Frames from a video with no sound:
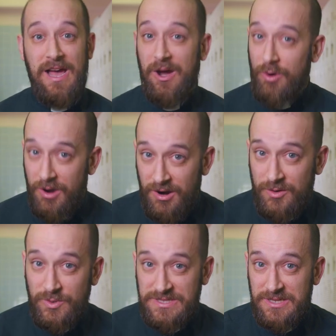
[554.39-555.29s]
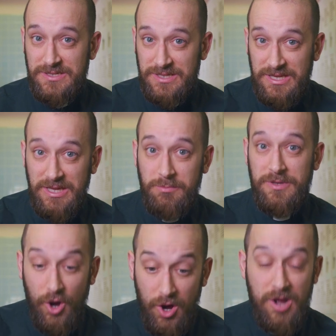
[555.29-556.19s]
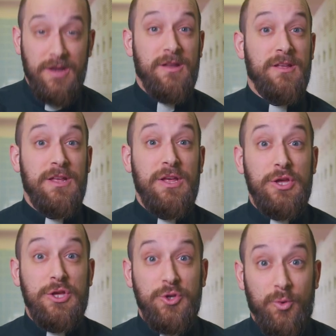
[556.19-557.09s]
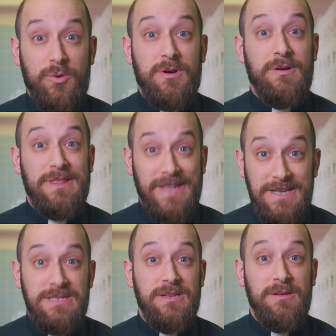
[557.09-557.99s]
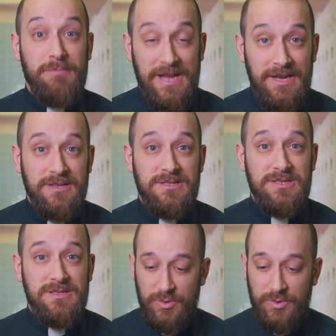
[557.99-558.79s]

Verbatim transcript: How hard was it to keep on your Lenten penance?